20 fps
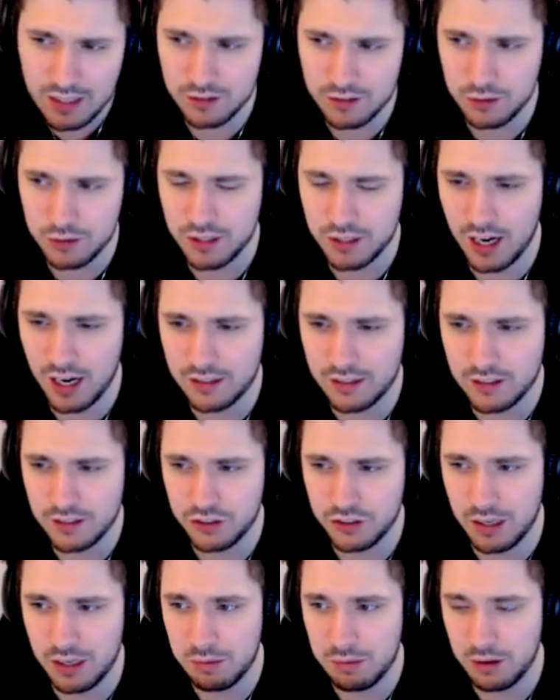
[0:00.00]
and do the garden
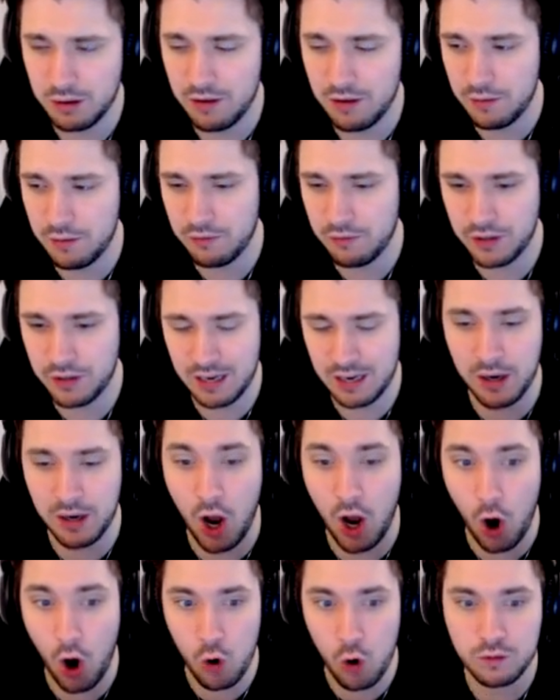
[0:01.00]
and shit. But I, whenever I get
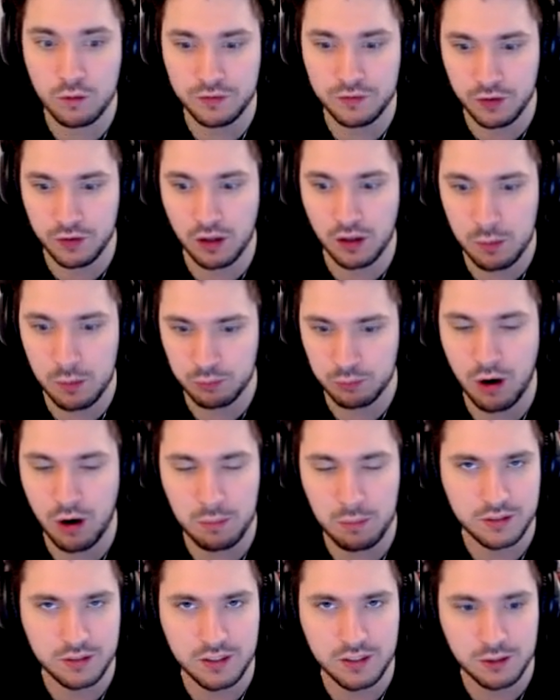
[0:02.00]
my own full-on
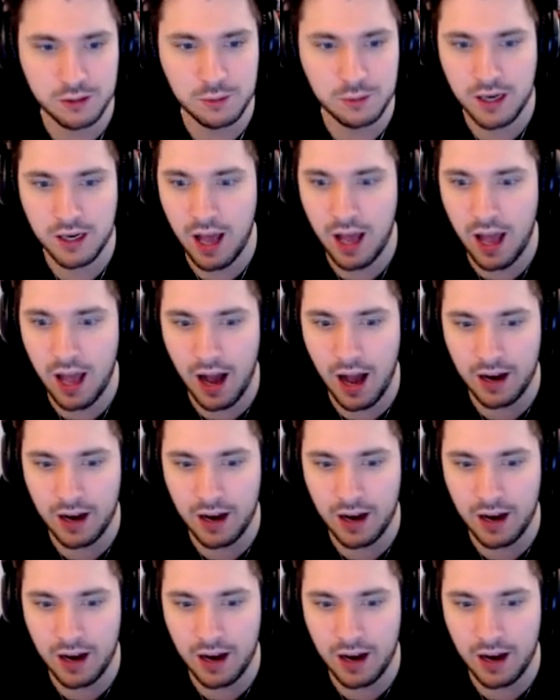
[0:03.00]
property where